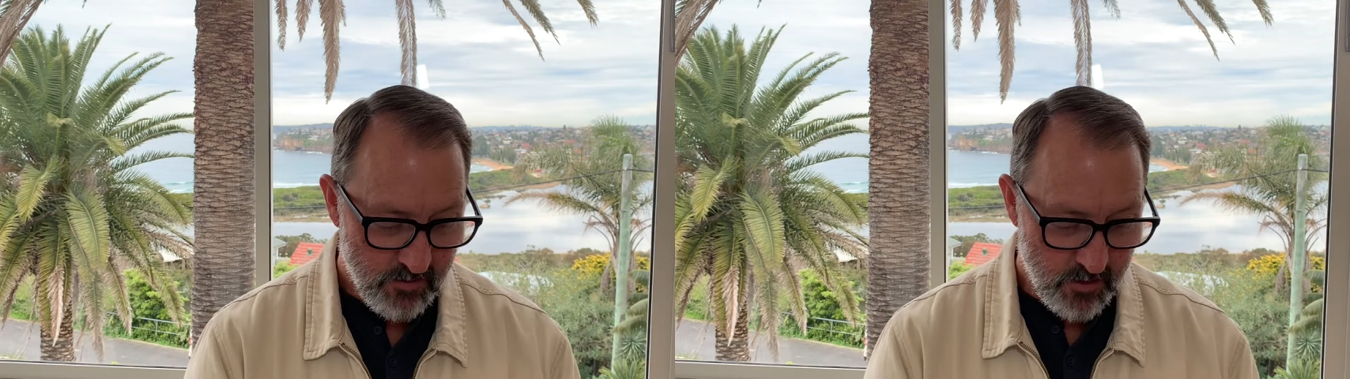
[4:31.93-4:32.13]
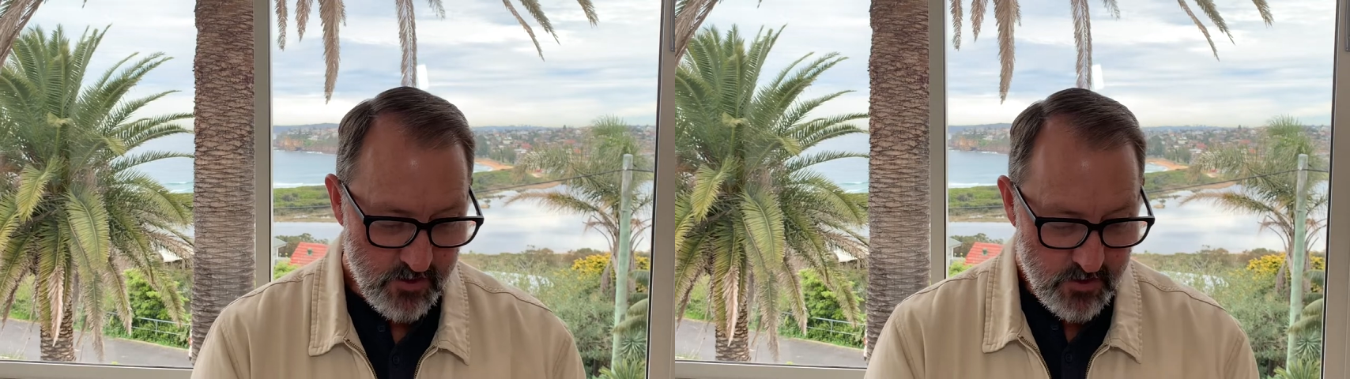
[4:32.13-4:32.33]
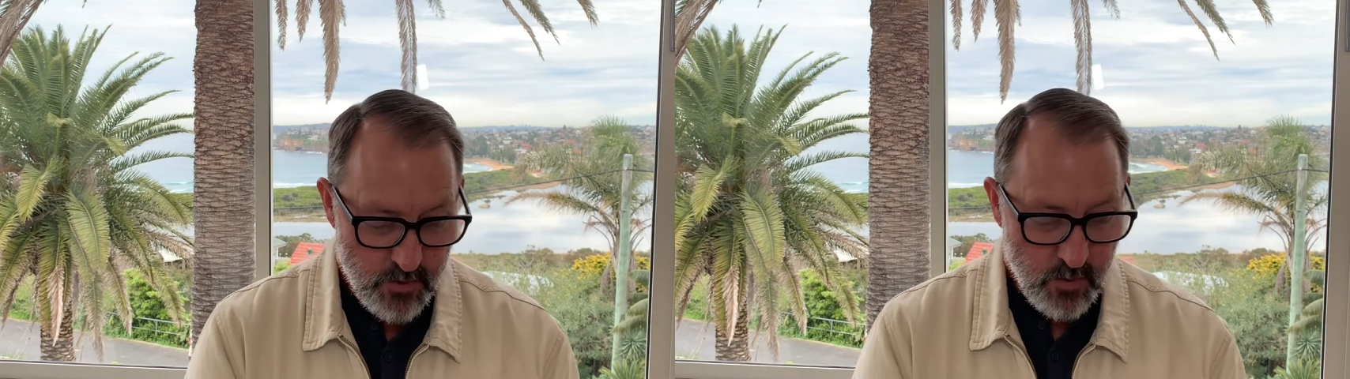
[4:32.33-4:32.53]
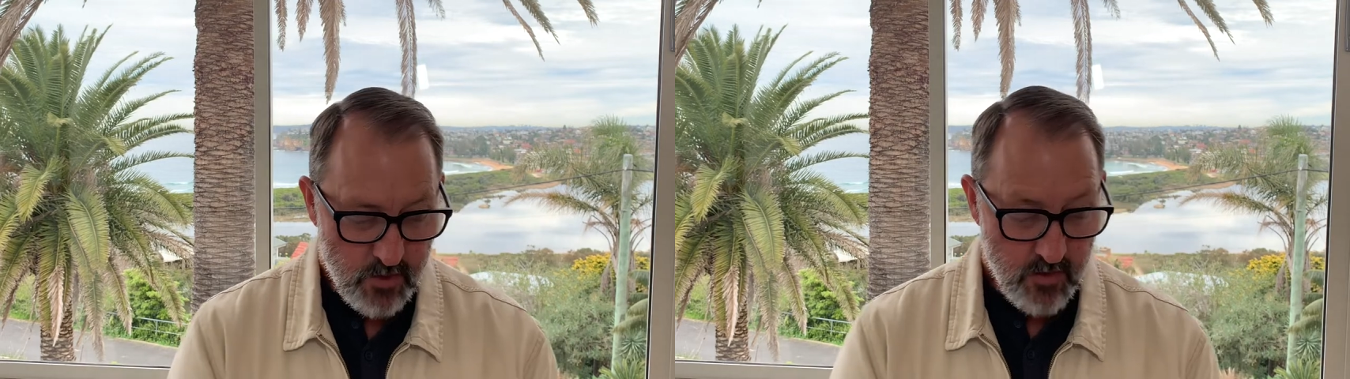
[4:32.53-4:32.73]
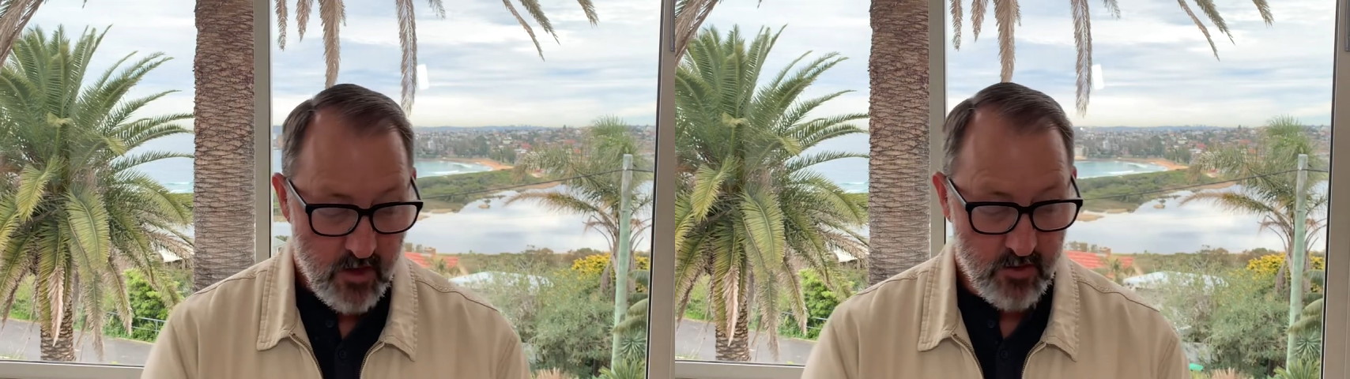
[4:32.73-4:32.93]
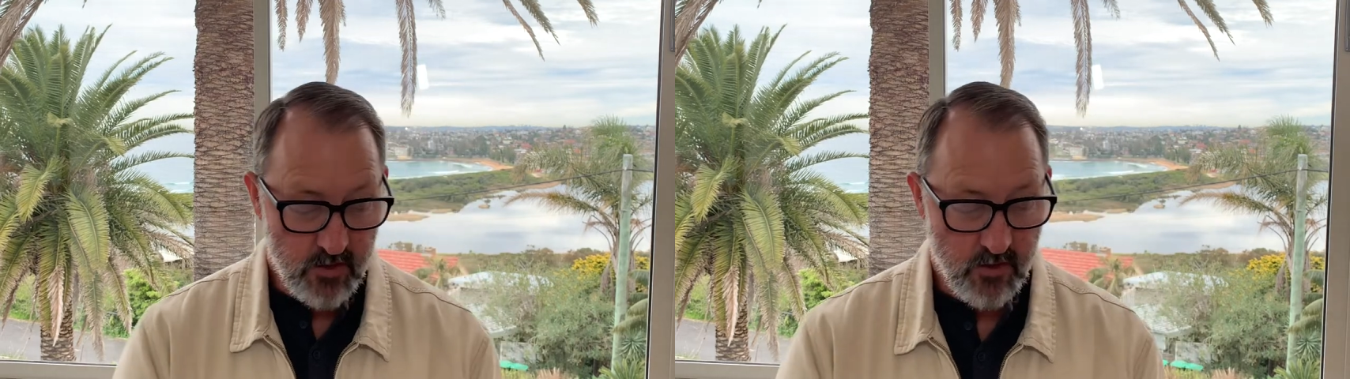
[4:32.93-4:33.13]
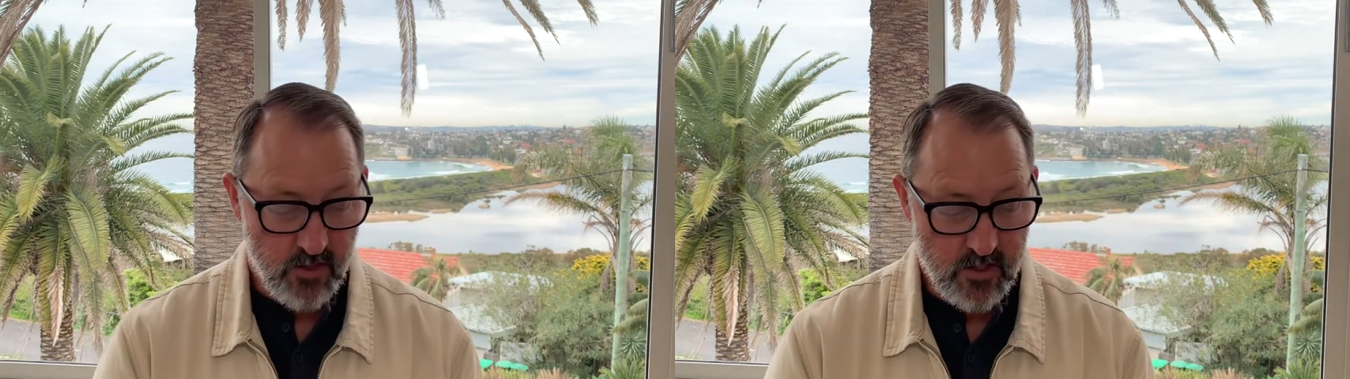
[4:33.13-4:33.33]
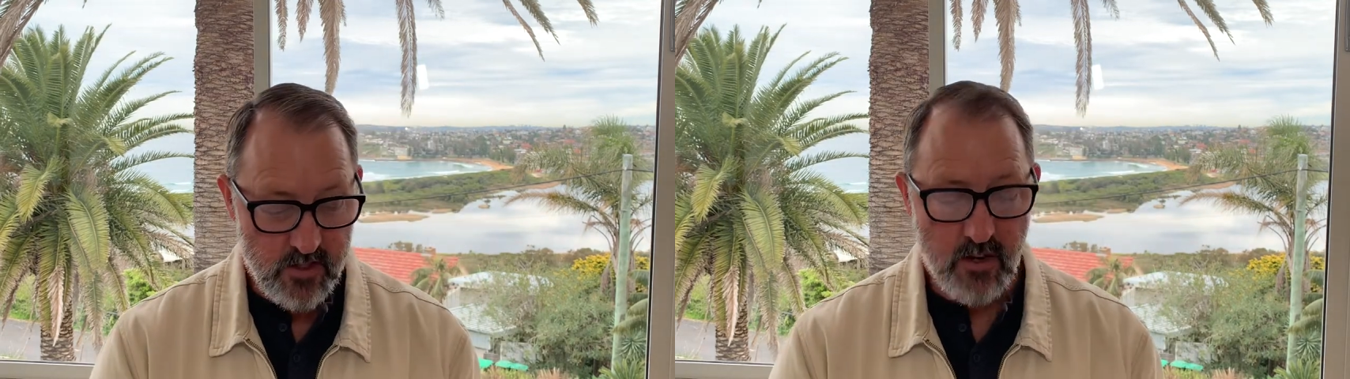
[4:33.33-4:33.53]
verses 25 to
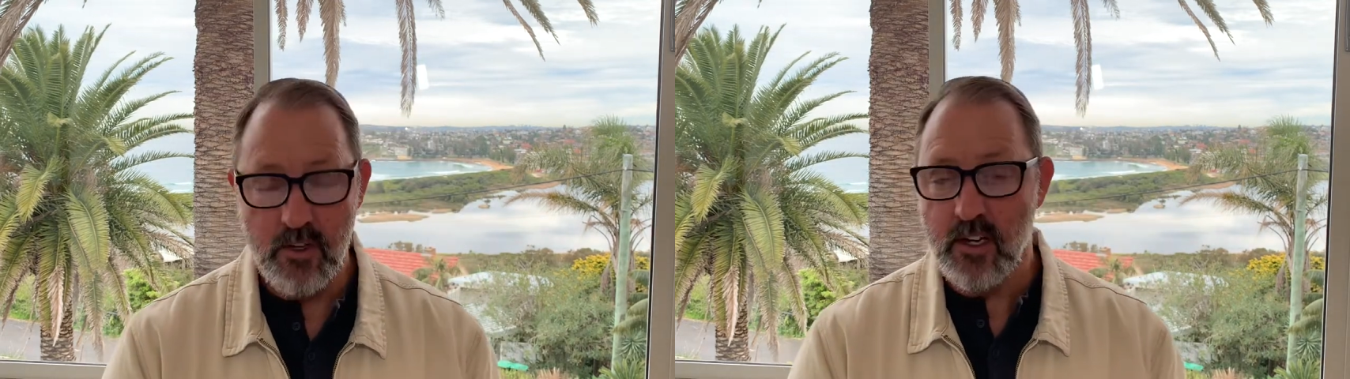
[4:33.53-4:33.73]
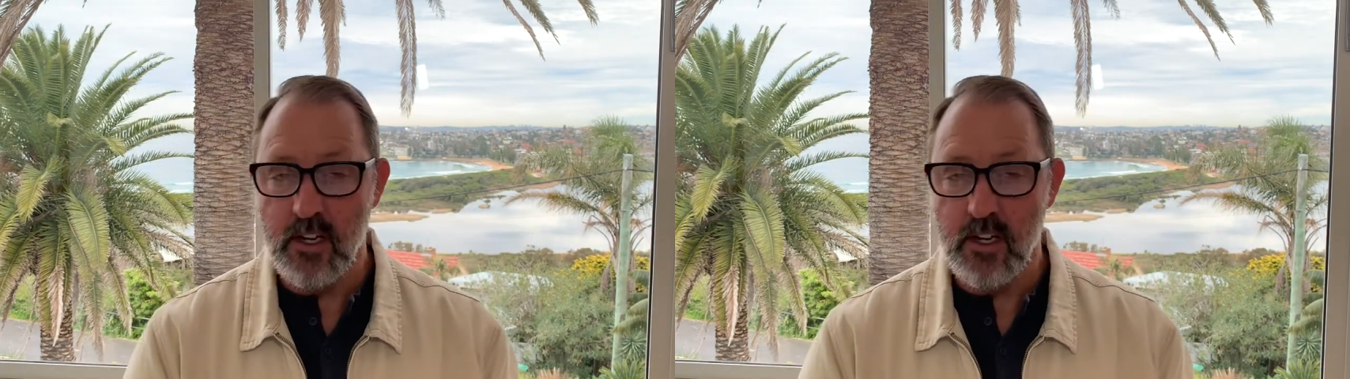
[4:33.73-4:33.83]
37.